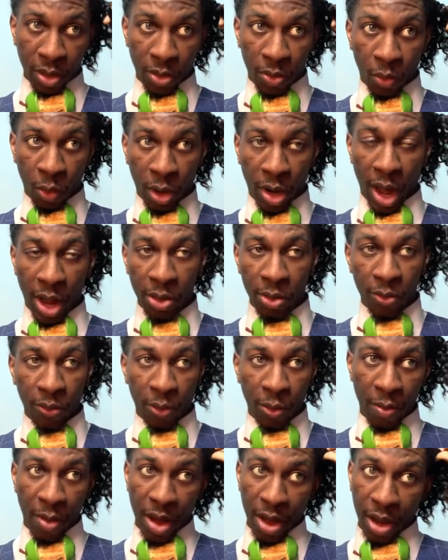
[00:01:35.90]
what I do
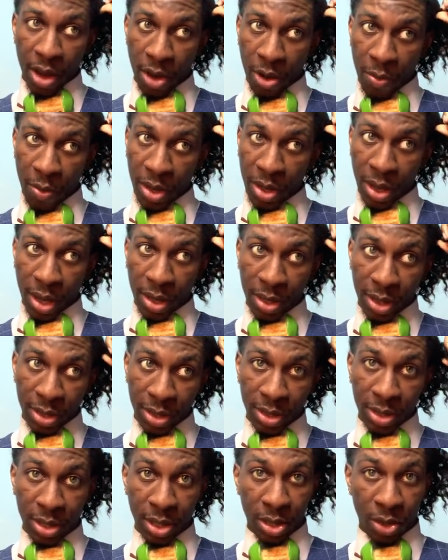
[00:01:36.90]
for my hair may not
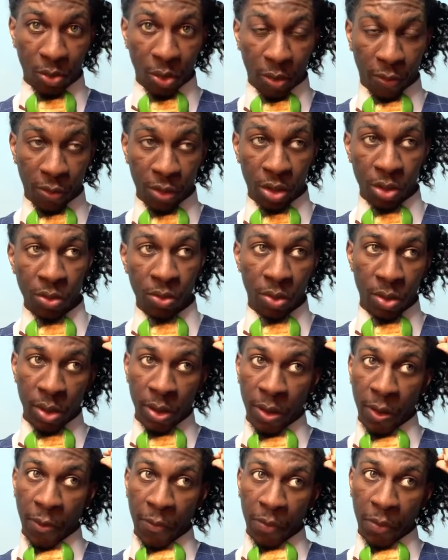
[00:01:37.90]
necessarily work for you.
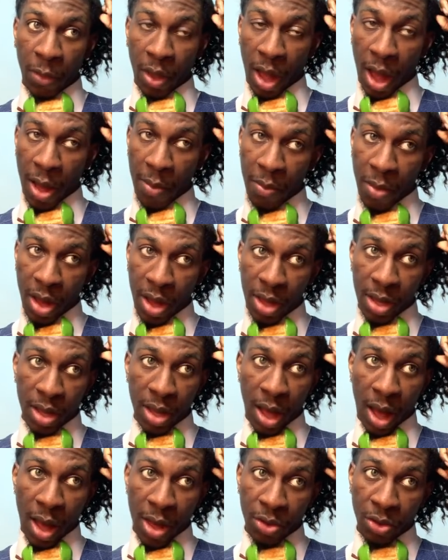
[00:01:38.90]
I might,
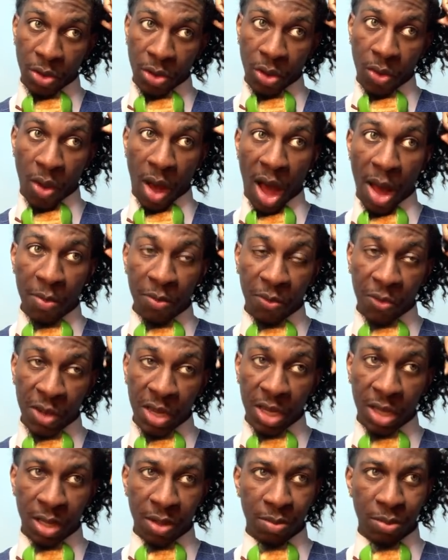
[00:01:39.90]
I, you know, I'm
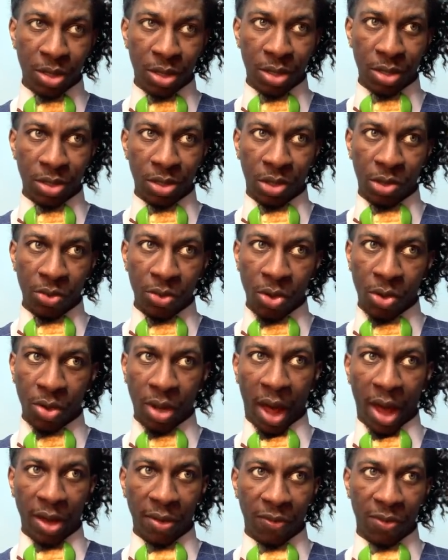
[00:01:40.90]
vegan, but you don't
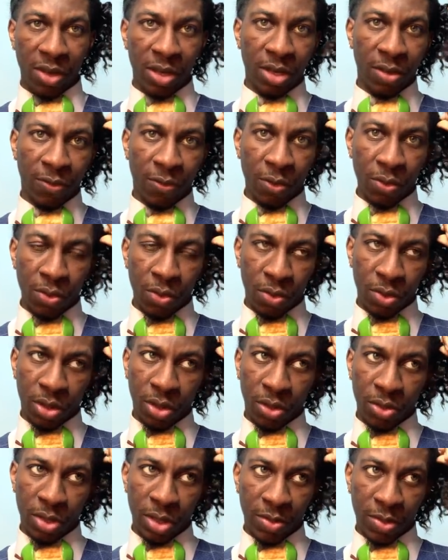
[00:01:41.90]
like vegan food.
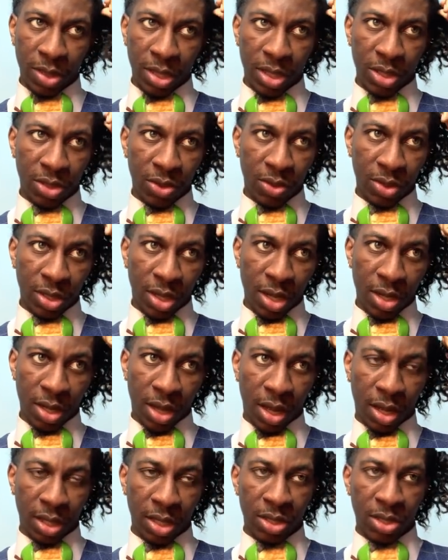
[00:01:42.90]
So you see what I'm saying? So it's kind of
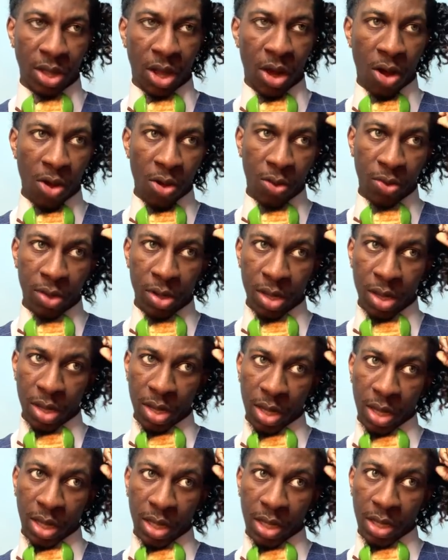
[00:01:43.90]
like it's all,
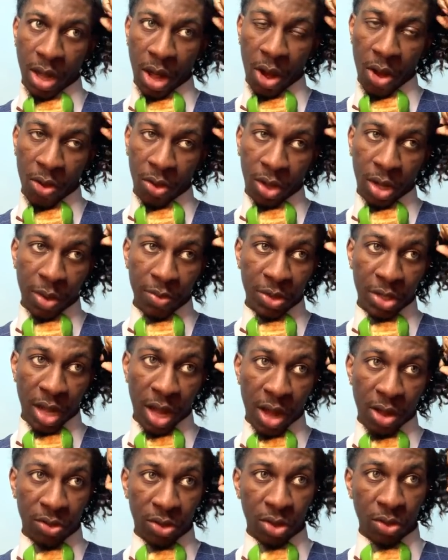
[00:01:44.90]
it all comes
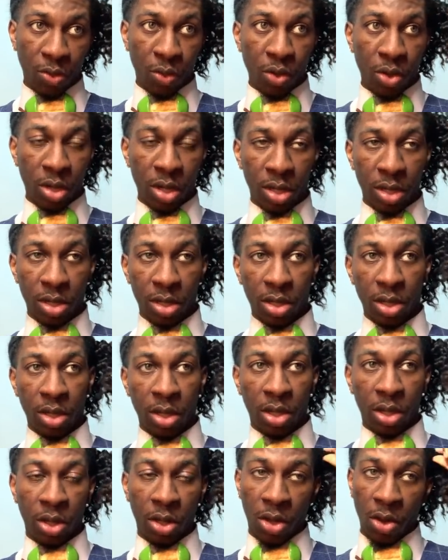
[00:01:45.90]
down to what
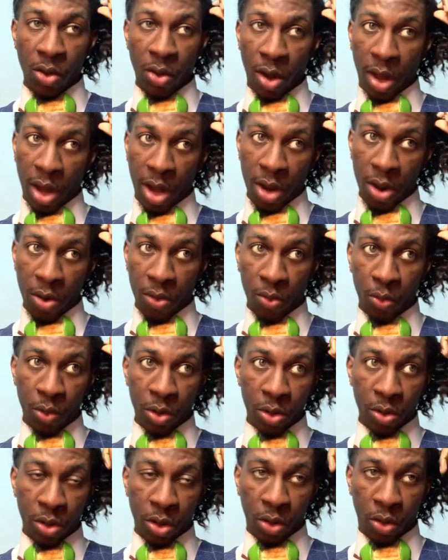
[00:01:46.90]
your hair
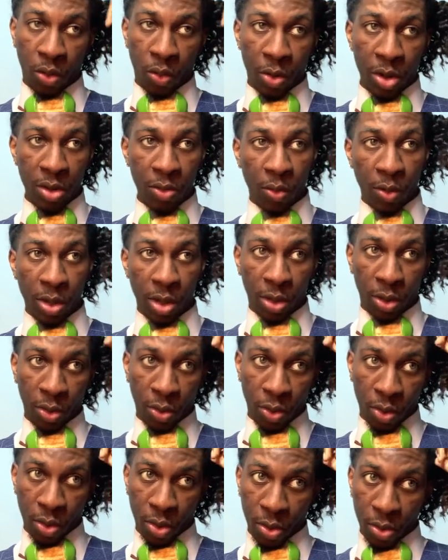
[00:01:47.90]
will agree with
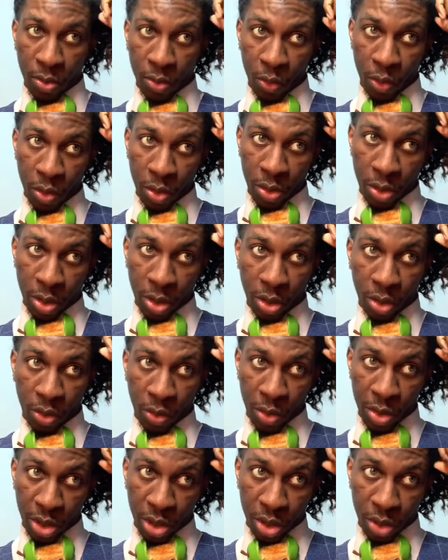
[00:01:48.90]
or will
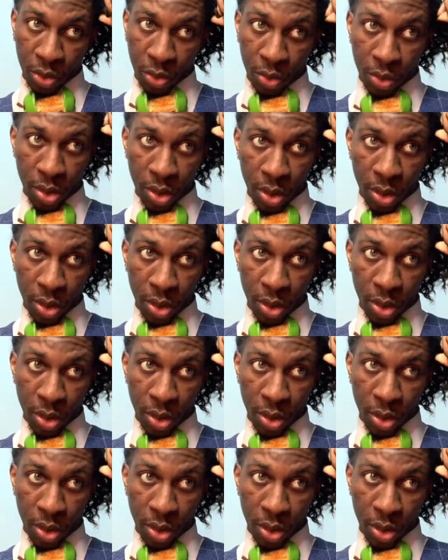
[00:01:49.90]
agree to,